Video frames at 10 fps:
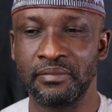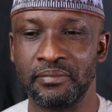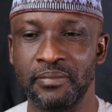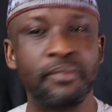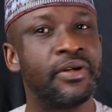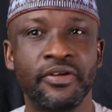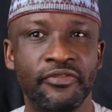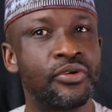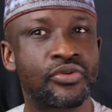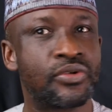maybe
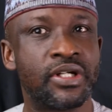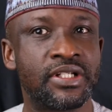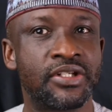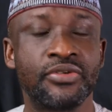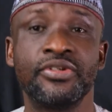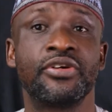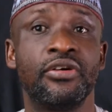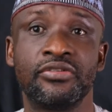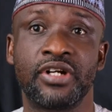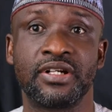refused to execute the
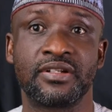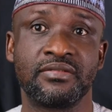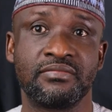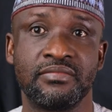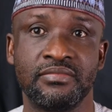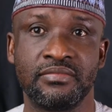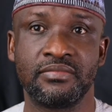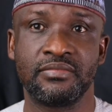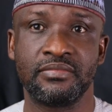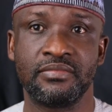contract.
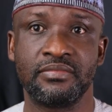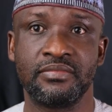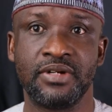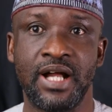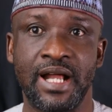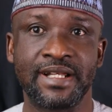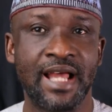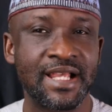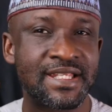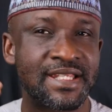And
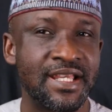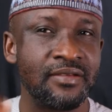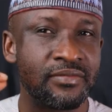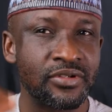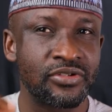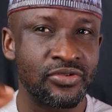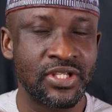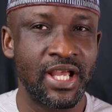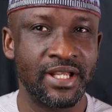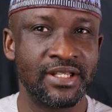that same
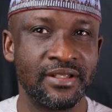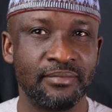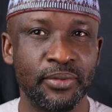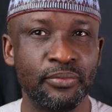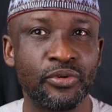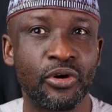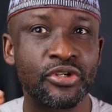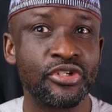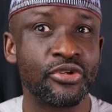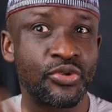society, people
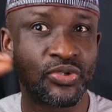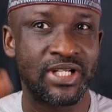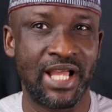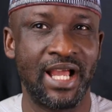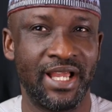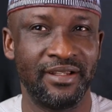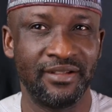continue to die